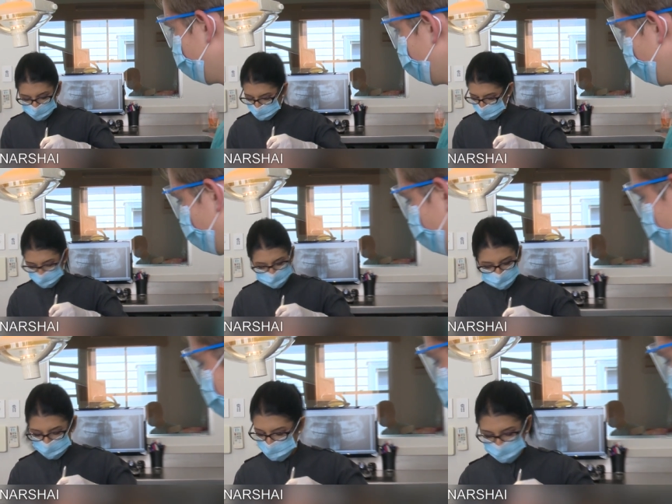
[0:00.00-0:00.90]
Oh,
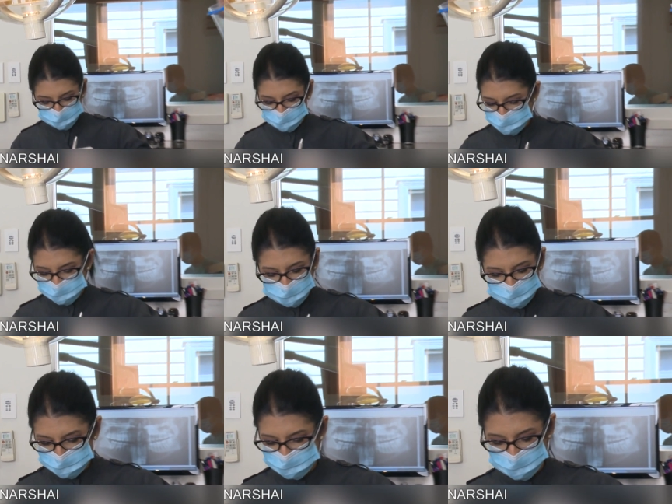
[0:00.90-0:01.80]
it was
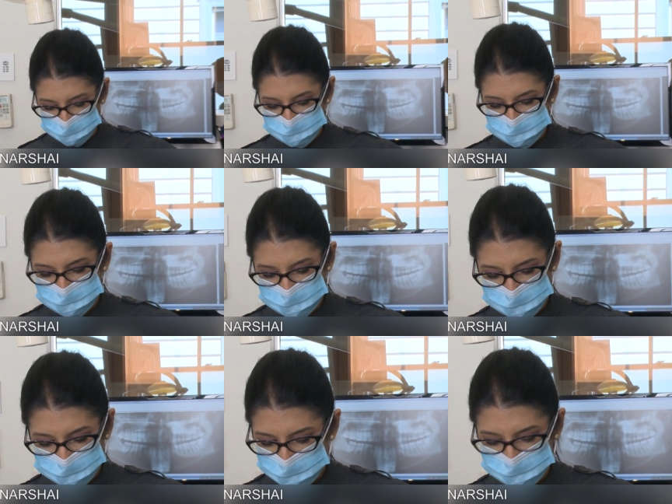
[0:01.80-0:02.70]
fantastic. It's,
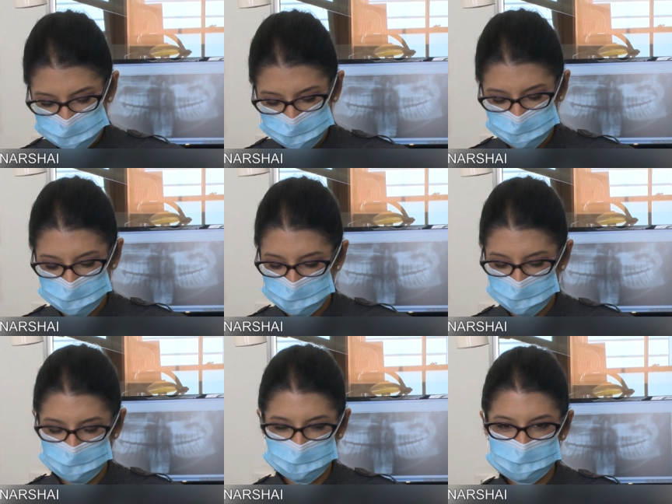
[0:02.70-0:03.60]
it's
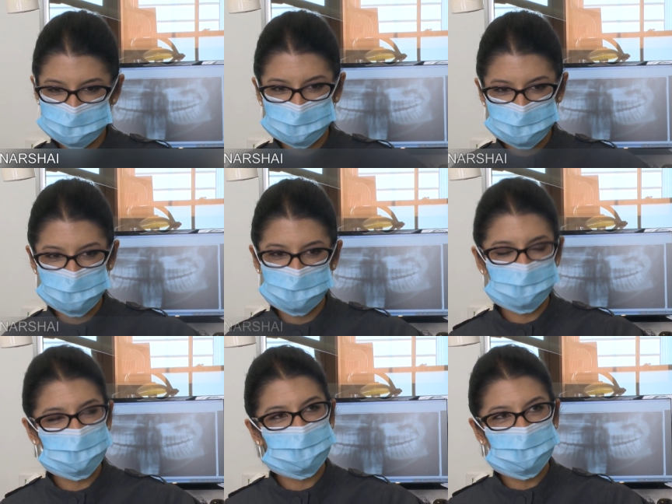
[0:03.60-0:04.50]
such an
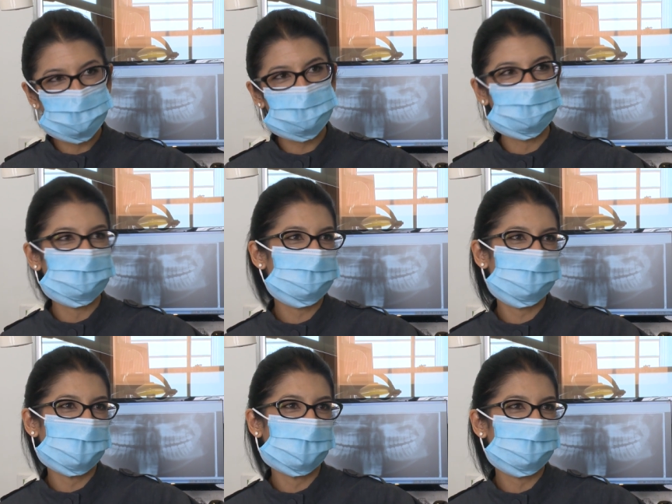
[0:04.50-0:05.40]
important
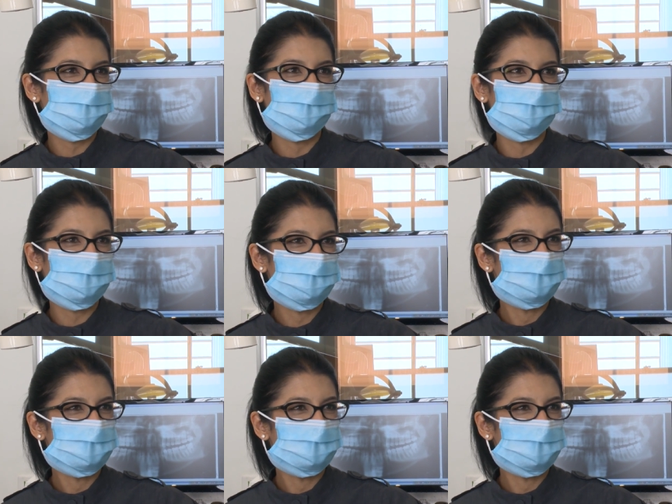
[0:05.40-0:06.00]
part of